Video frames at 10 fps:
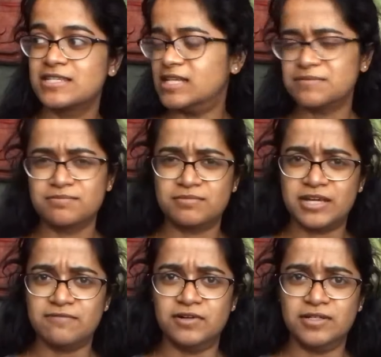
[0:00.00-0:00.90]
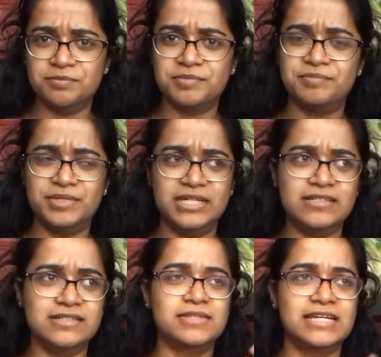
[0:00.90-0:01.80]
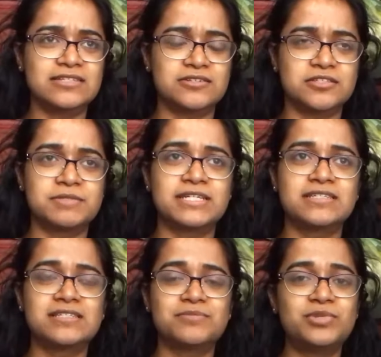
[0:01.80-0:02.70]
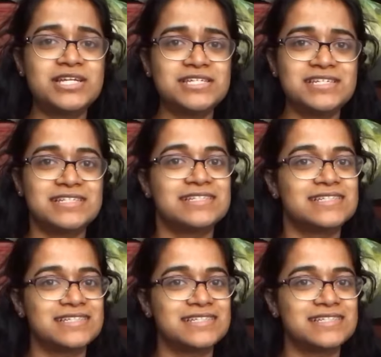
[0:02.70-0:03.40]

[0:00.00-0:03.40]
That's my fault, but that's also because depression